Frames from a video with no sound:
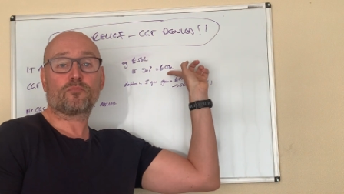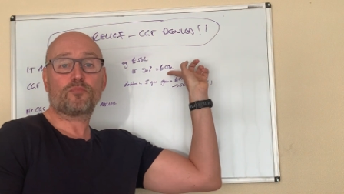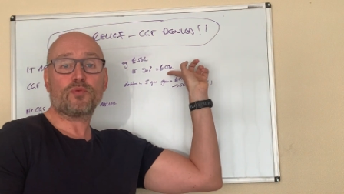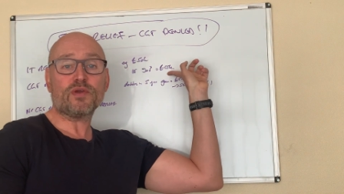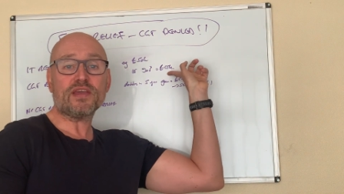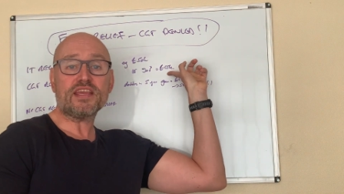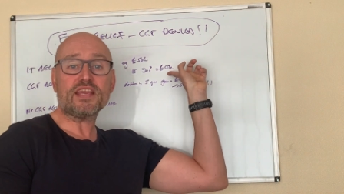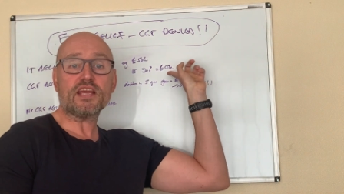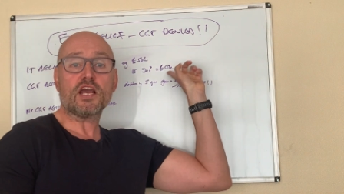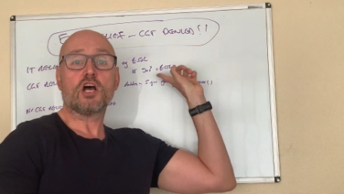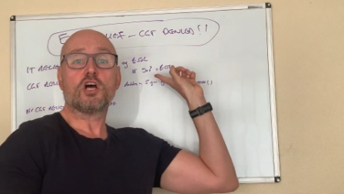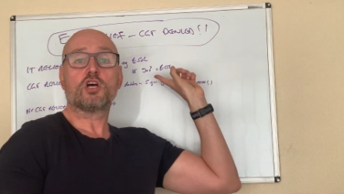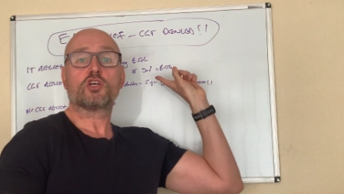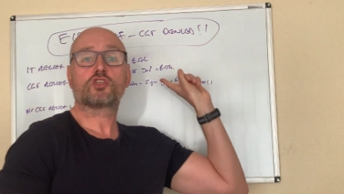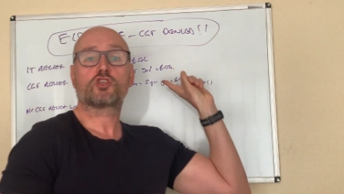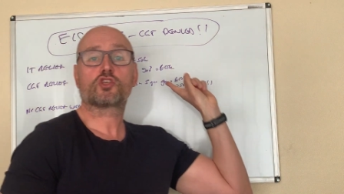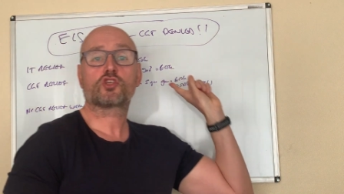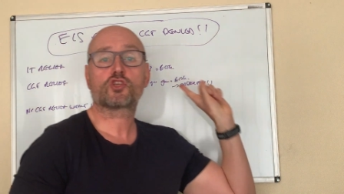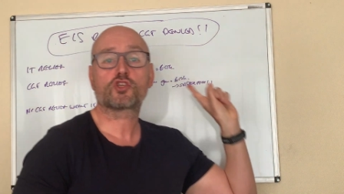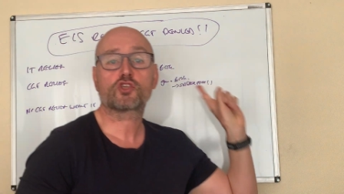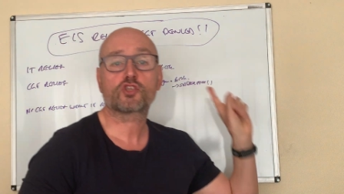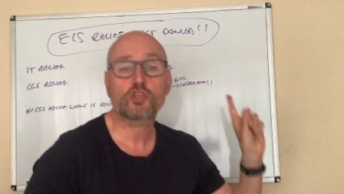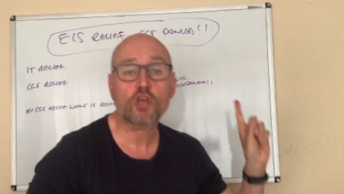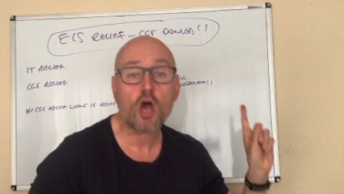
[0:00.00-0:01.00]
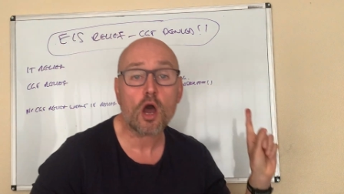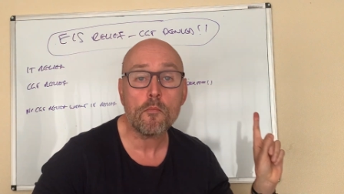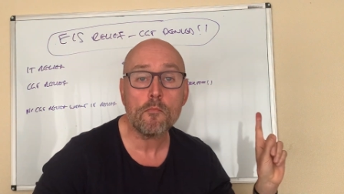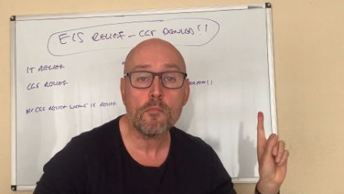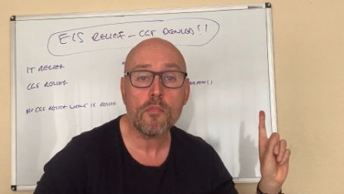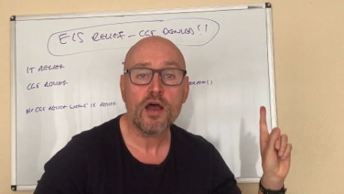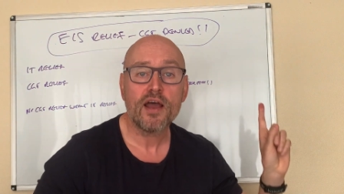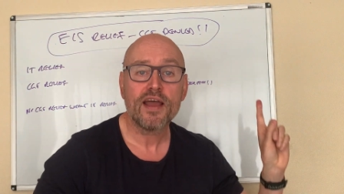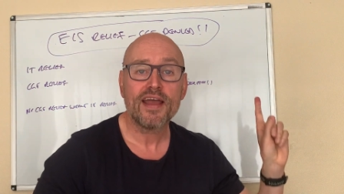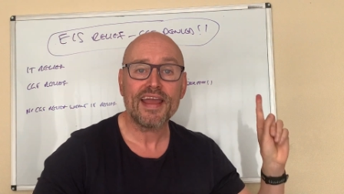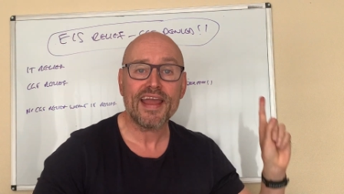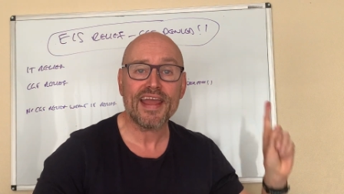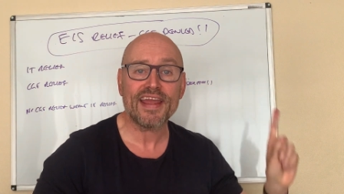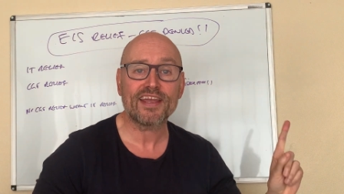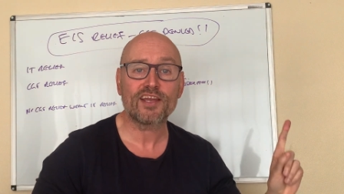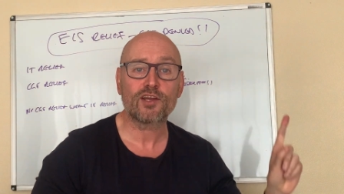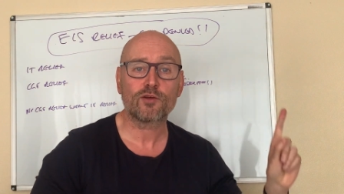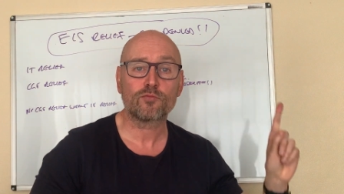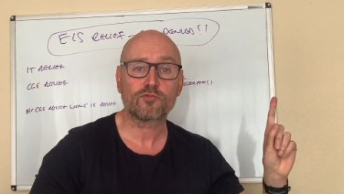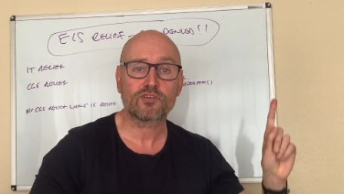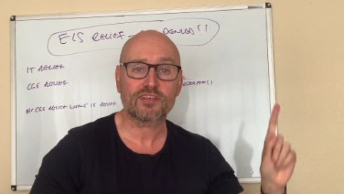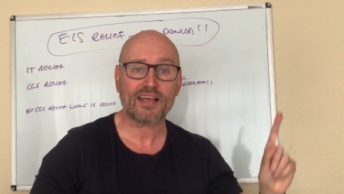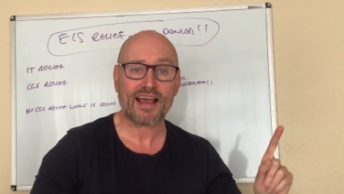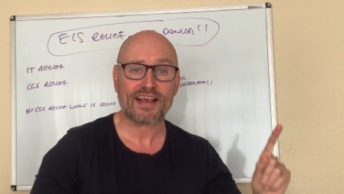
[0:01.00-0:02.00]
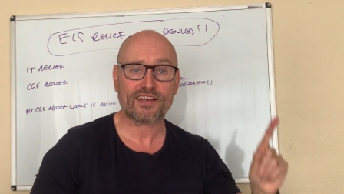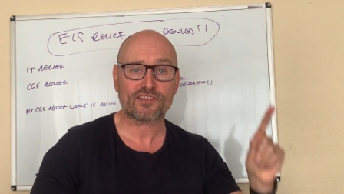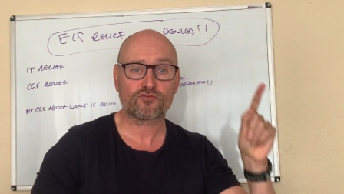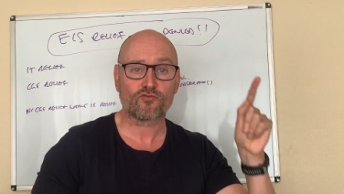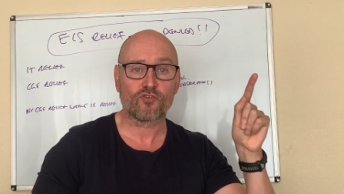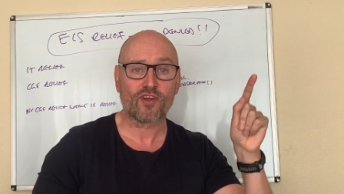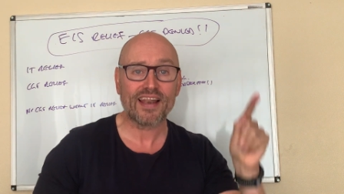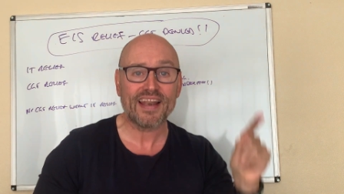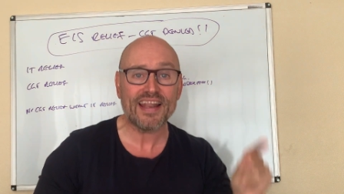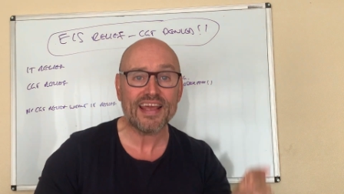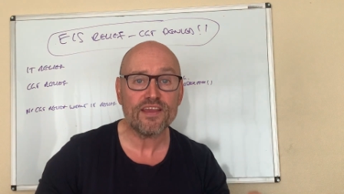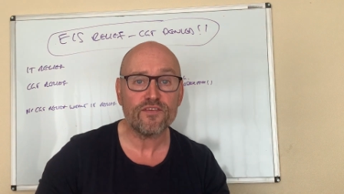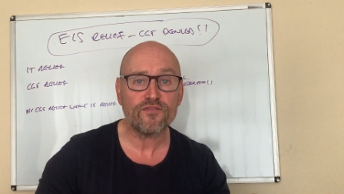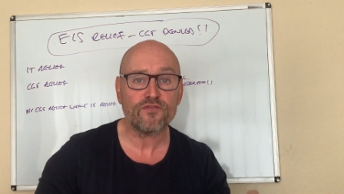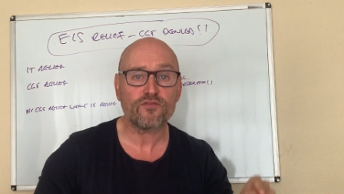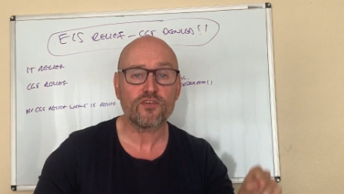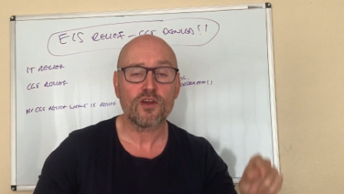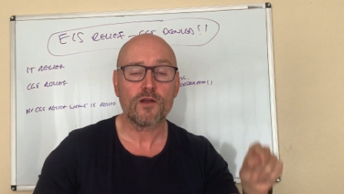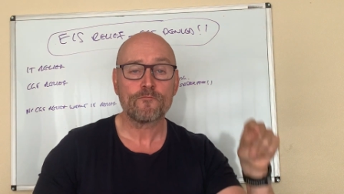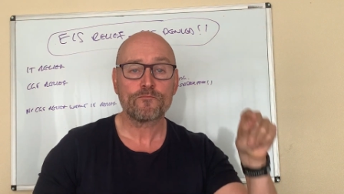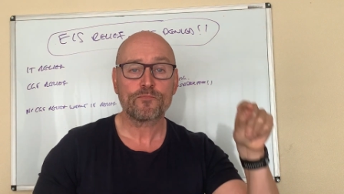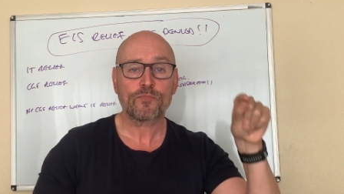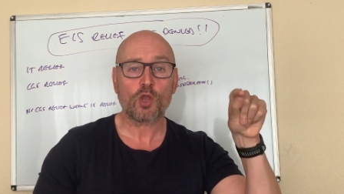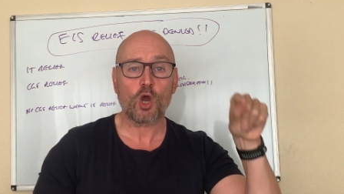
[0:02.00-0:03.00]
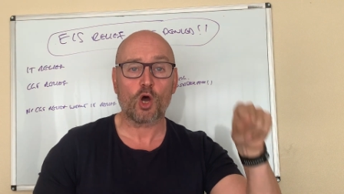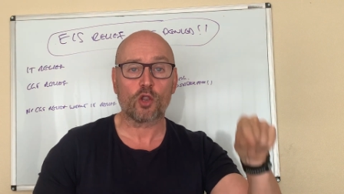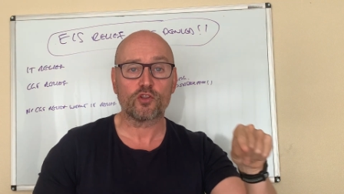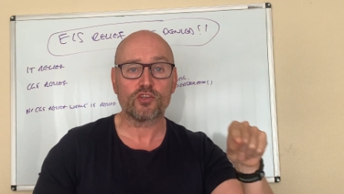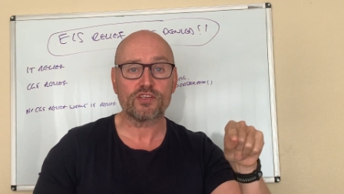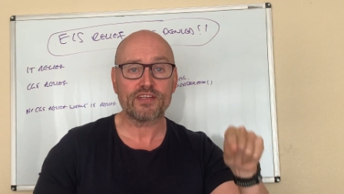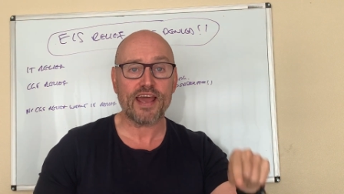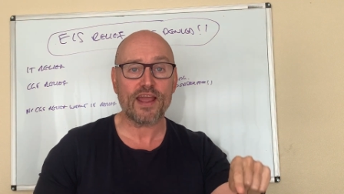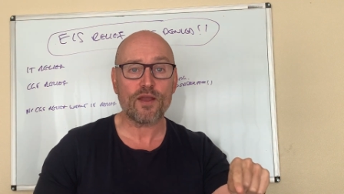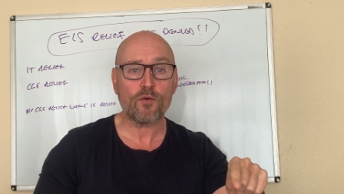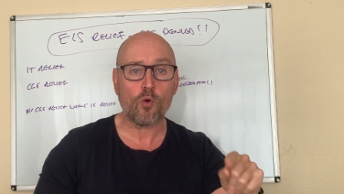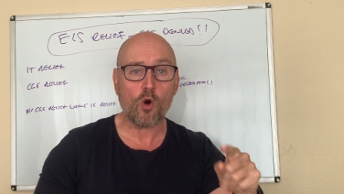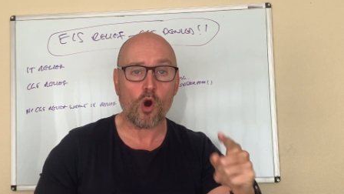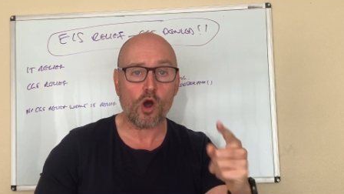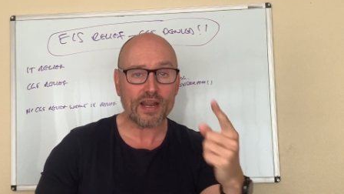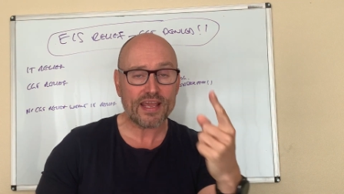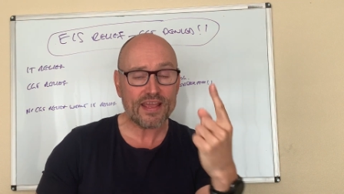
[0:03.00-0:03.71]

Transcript: be some income tax relief on day one,